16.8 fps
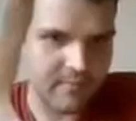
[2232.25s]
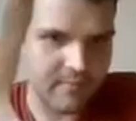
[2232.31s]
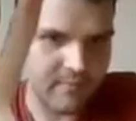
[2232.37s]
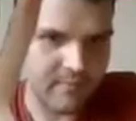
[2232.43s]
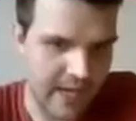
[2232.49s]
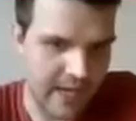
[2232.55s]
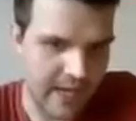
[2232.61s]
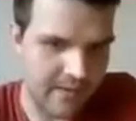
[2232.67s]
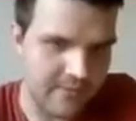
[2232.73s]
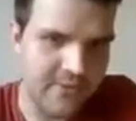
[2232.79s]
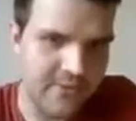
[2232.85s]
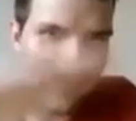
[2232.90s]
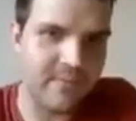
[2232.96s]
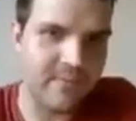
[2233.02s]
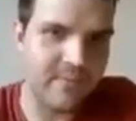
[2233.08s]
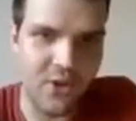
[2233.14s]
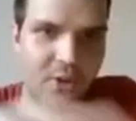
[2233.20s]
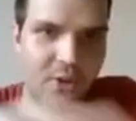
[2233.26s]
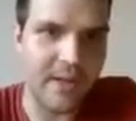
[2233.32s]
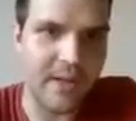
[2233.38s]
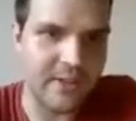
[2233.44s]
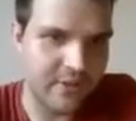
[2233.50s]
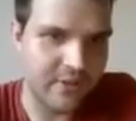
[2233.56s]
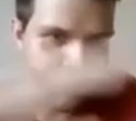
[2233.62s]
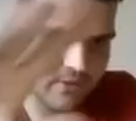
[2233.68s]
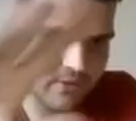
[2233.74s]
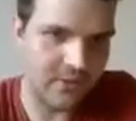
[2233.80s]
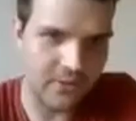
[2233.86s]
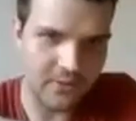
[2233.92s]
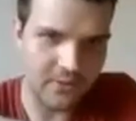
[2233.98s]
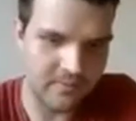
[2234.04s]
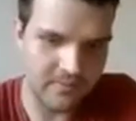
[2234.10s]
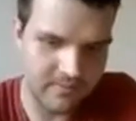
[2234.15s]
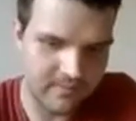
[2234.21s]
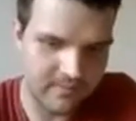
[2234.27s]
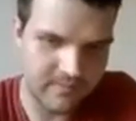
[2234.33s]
yeah, so so much to